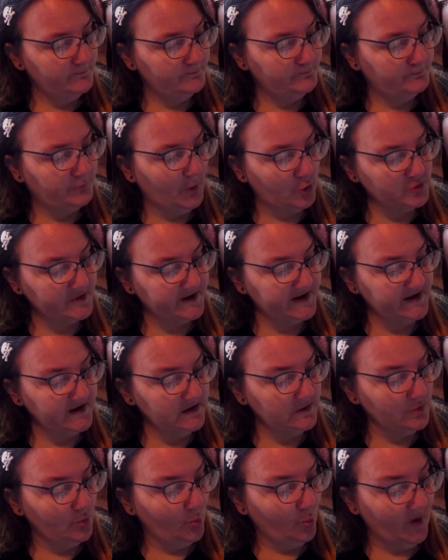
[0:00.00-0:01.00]

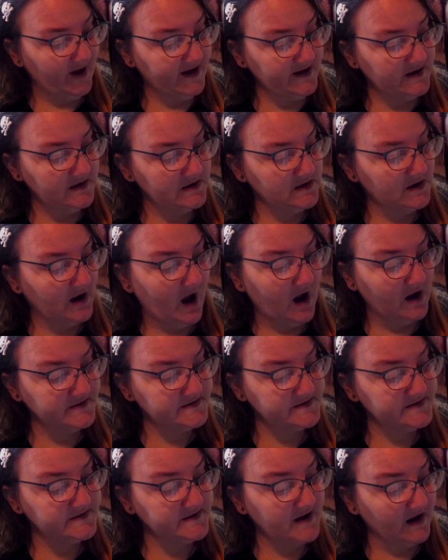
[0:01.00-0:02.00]
Bulky weight
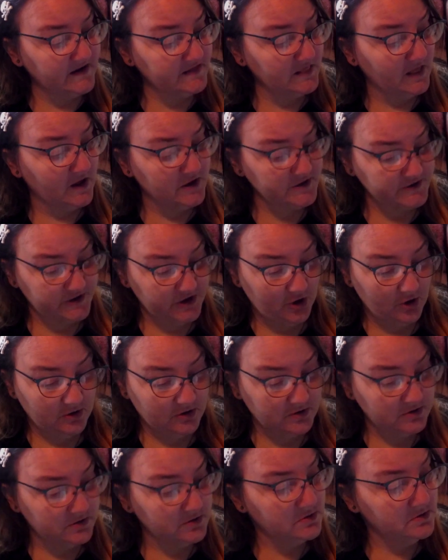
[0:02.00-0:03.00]
cotton nylon
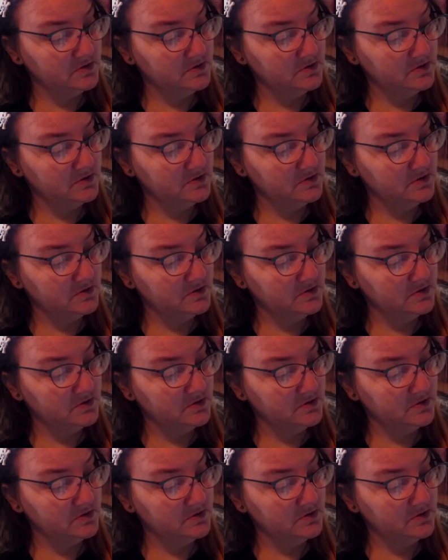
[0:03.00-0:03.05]
yarn.